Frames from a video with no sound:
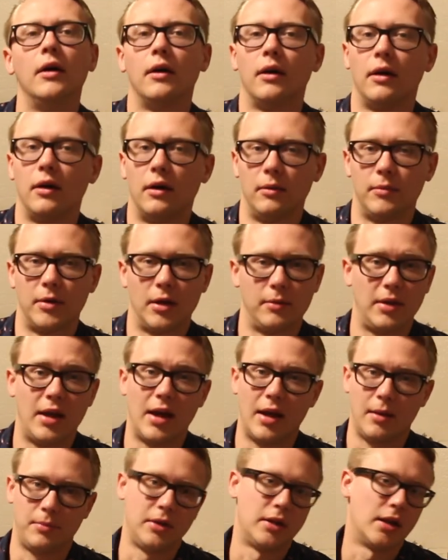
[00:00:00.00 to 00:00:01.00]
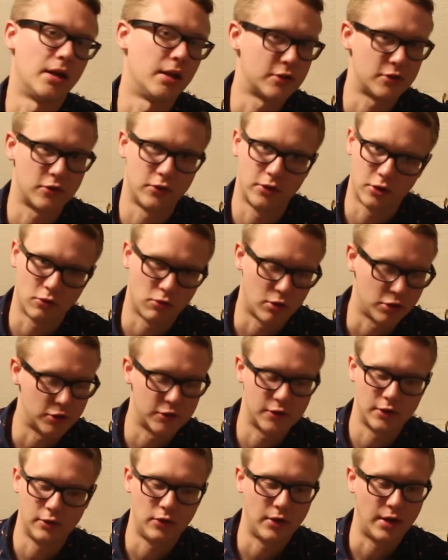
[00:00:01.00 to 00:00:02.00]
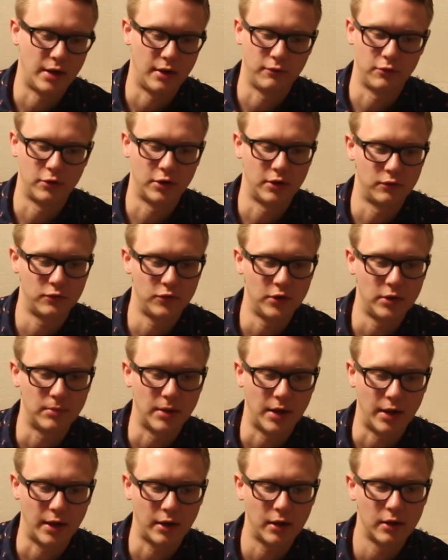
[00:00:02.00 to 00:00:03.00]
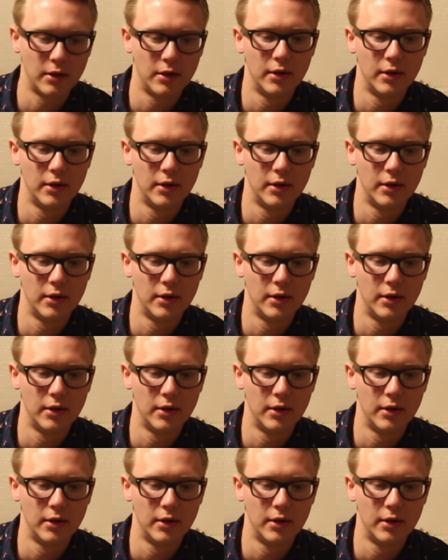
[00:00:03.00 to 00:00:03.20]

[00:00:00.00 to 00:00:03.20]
And I'd be happy to answer any questions that you have or give feedback.